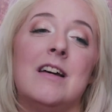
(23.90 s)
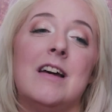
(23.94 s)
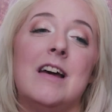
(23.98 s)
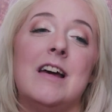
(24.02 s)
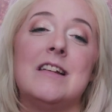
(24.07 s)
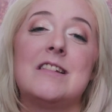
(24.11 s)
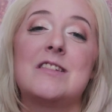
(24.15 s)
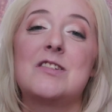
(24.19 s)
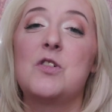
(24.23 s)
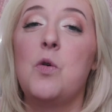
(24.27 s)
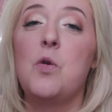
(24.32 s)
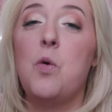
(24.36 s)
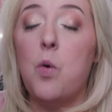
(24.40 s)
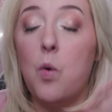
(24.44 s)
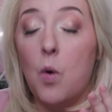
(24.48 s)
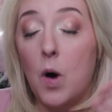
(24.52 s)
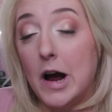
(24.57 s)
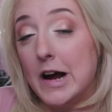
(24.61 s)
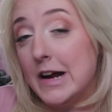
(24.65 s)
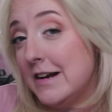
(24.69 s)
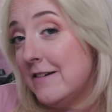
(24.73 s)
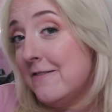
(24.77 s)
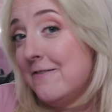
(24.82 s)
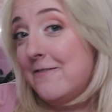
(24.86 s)
it's
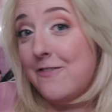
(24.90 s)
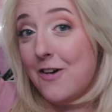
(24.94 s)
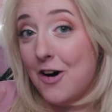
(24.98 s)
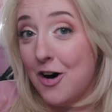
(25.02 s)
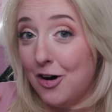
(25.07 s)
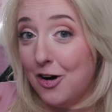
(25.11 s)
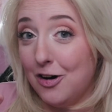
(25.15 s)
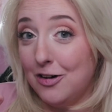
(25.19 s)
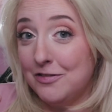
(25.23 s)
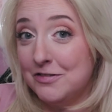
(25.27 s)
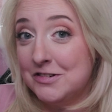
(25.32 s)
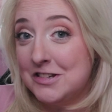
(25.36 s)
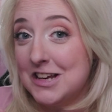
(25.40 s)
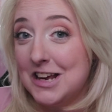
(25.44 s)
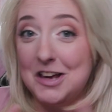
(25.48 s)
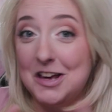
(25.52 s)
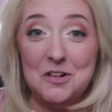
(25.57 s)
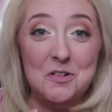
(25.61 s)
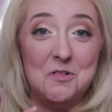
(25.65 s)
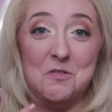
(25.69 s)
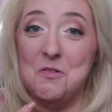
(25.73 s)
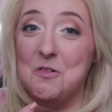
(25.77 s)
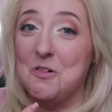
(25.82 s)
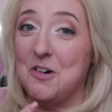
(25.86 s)
quite involved
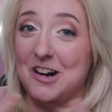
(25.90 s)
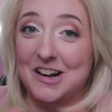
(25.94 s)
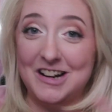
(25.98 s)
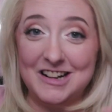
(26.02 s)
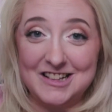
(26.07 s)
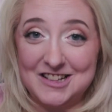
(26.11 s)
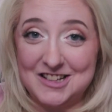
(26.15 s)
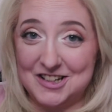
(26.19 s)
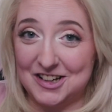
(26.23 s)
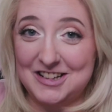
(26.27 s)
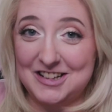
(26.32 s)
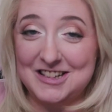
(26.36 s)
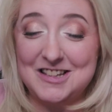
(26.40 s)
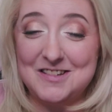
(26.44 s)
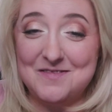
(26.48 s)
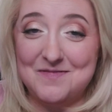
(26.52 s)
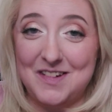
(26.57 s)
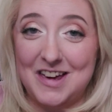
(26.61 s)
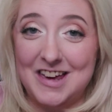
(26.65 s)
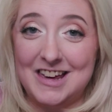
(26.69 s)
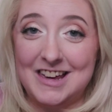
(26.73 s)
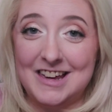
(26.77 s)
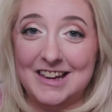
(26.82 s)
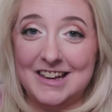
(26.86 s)
in what it took to
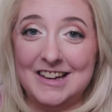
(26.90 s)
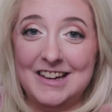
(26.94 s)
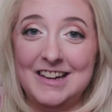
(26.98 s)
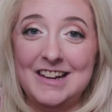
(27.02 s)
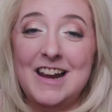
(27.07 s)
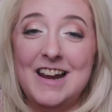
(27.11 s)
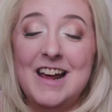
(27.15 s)
make it.